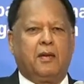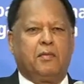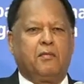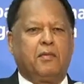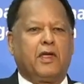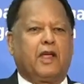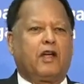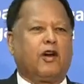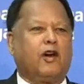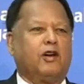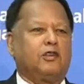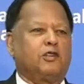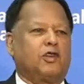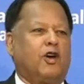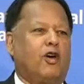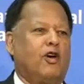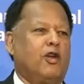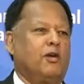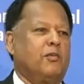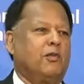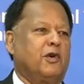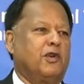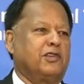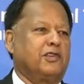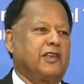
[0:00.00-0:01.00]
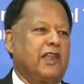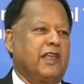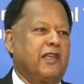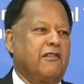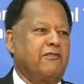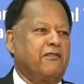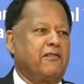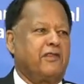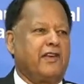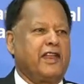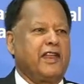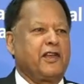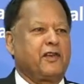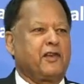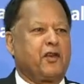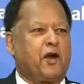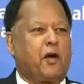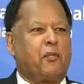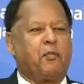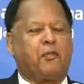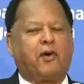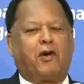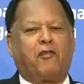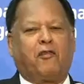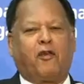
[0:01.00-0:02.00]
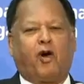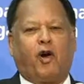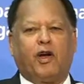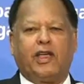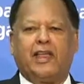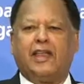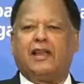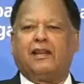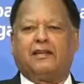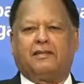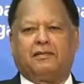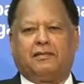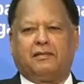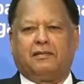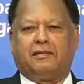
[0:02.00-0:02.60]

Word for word: because almost every drop of oil